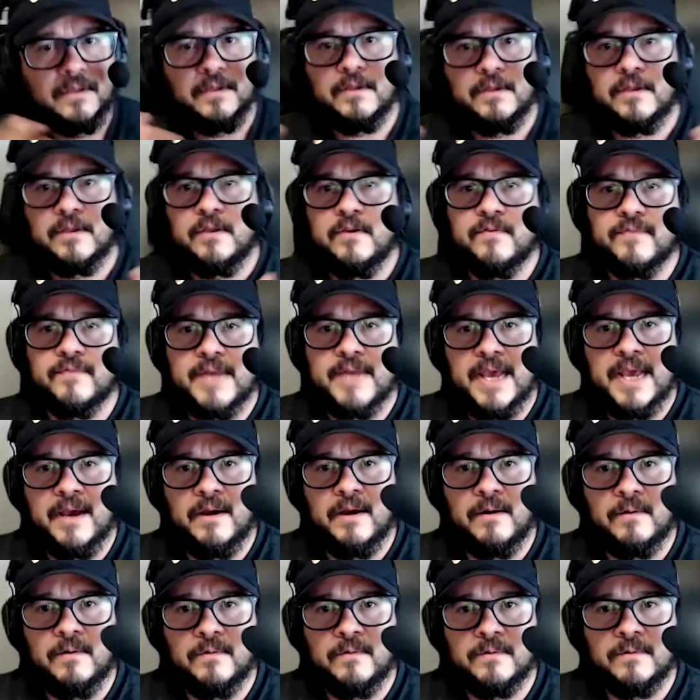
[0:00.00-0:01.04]
you've
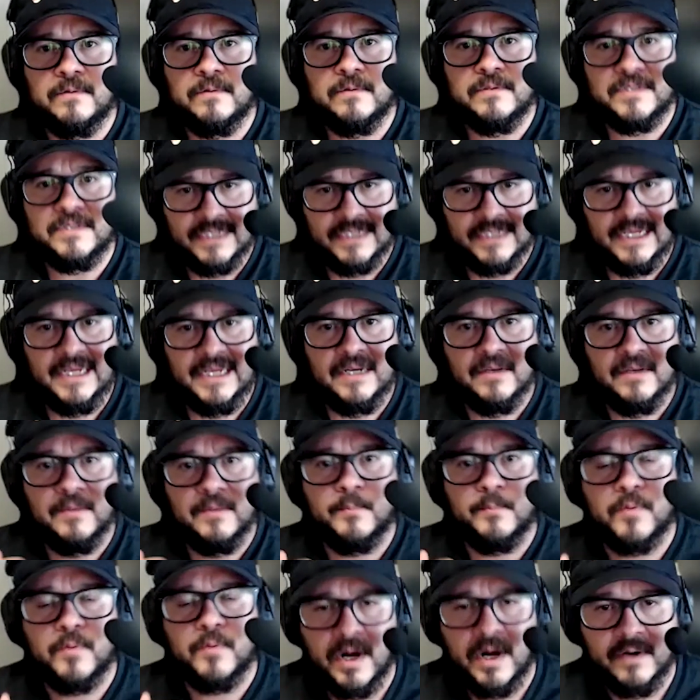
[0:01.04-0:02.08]
now seen the
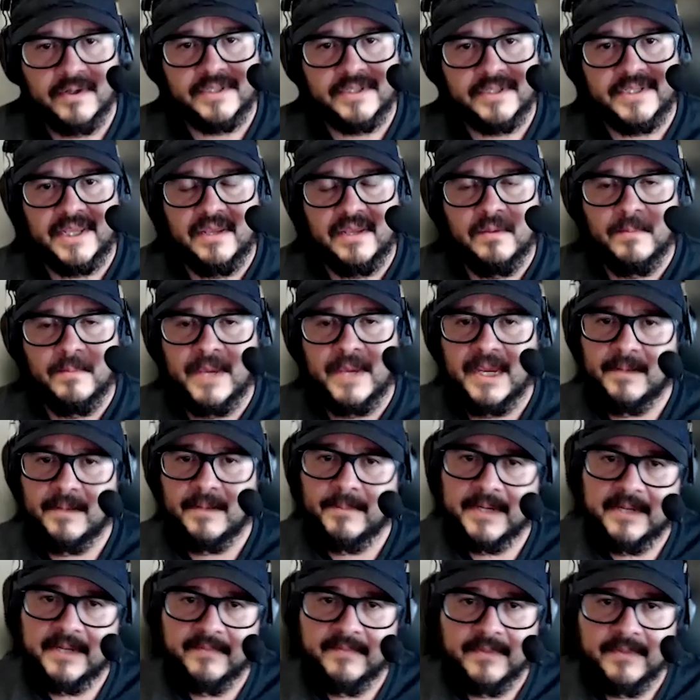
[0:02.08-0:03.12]
progress that you made.
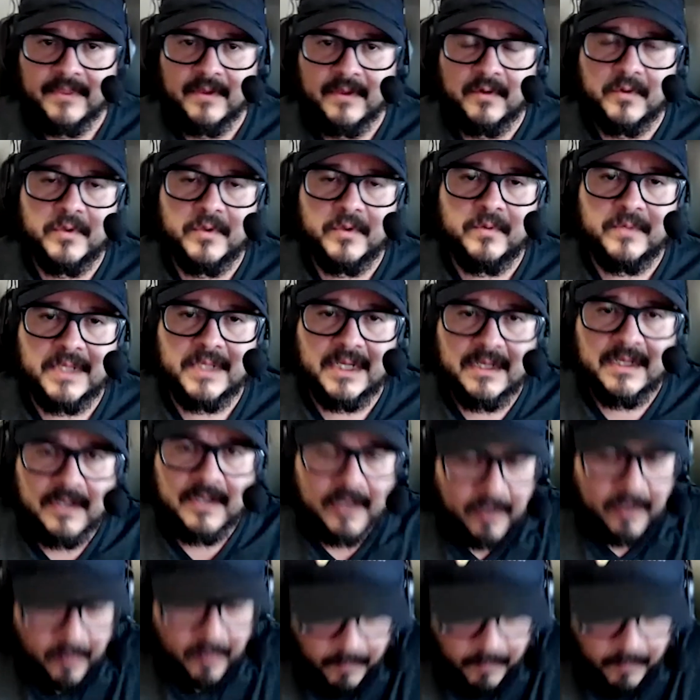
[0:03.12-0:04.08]
But even though you didn't know